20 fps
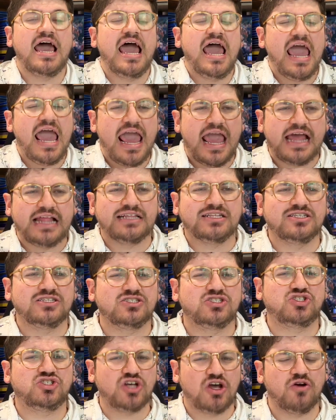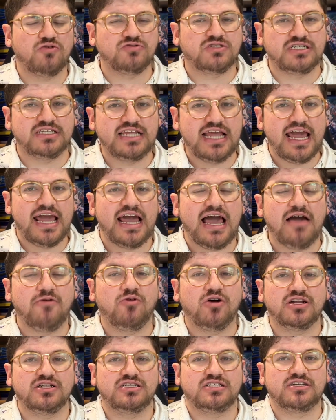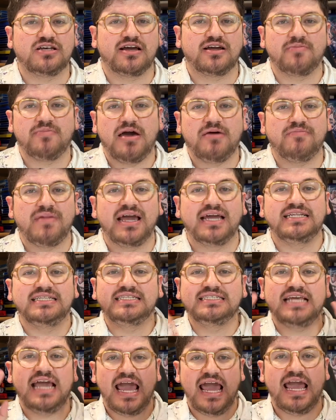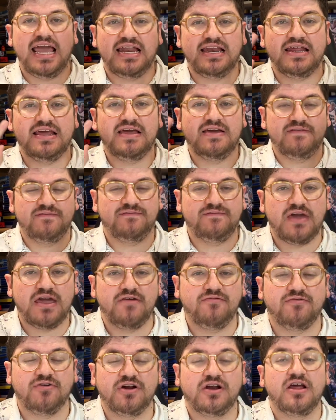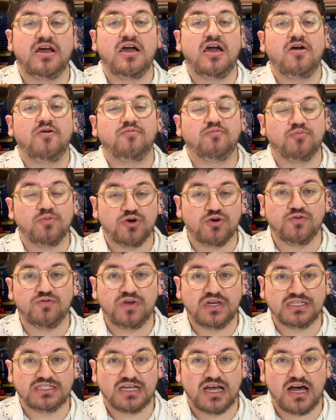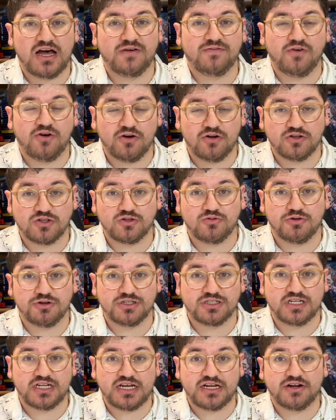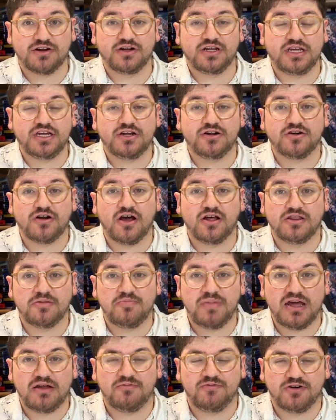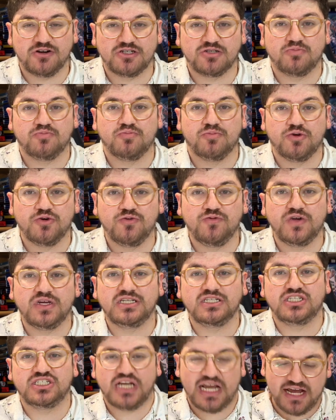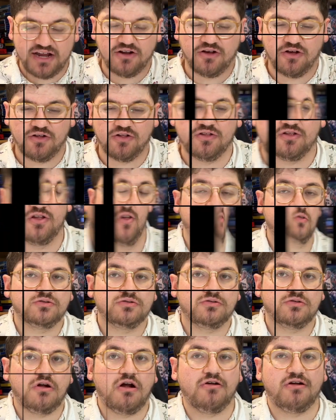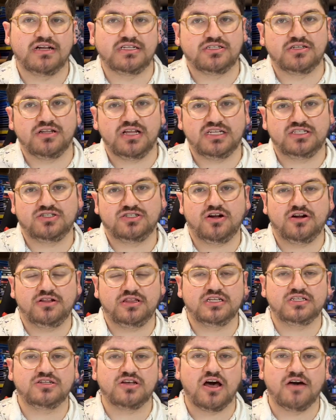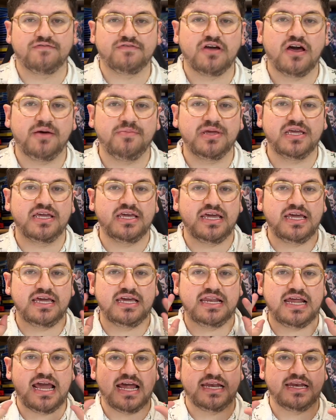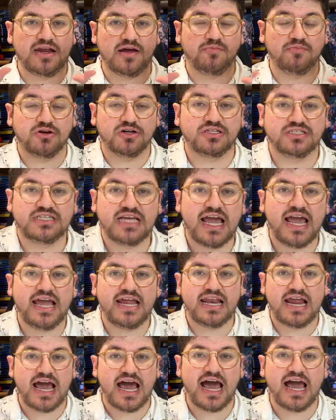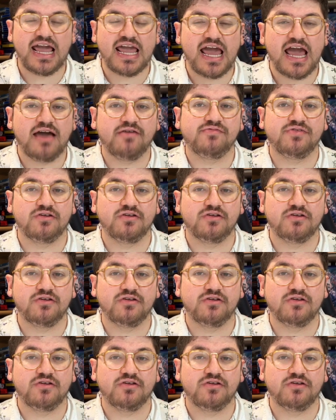And so today I wanted to talk about my 10 favorite movies of Arnold Schwarzenegger here on the Beniverse Movie Channel. All right, so let's start this off. Coming in at number 10, I have The